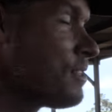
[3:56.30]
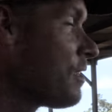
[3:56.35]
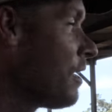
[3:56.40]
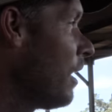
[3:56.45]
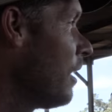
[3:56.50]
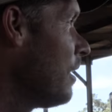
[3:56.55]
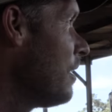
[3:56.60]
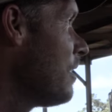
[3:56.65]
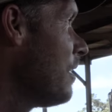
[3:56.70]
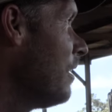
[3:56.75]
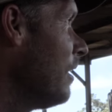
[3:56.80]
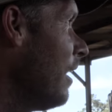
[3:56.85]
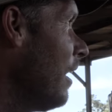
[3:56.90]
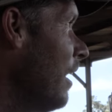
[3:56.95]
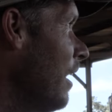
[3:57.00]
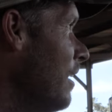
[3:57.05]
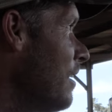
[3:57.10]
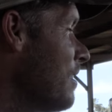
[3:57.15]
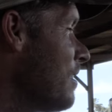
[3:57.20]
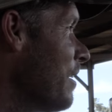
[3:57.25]
a sign it's in their
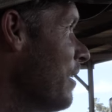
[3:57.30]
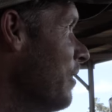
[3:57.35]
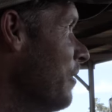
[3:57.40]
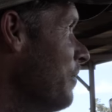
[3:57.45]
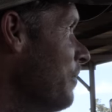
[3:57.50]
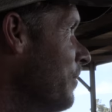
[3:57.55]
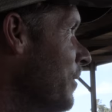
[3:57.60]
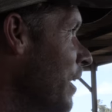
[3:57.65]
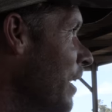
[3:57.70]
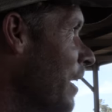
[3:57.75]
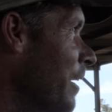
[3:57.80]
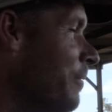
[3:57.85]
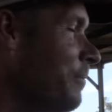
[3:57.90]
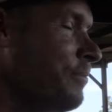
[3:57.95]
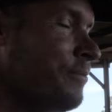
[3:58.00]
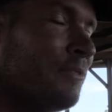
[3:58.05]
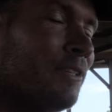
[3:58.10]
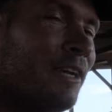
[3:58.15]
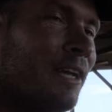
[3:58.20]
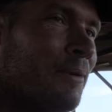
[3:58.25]
head. So yeah,
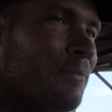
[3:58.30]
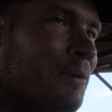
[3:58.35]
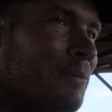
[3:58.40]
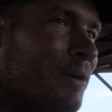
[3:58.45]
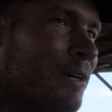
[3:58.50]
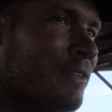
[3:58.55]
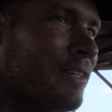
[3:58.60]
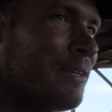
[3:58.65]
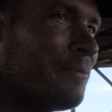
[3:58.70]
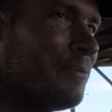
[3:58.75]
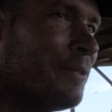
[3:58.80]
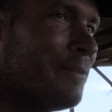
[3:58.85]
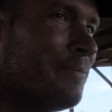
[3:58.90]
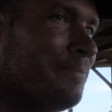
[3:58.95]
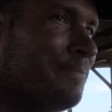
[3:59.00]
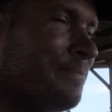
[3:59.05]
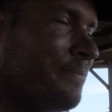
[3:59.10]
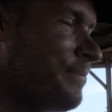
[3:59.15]
very happy about that one.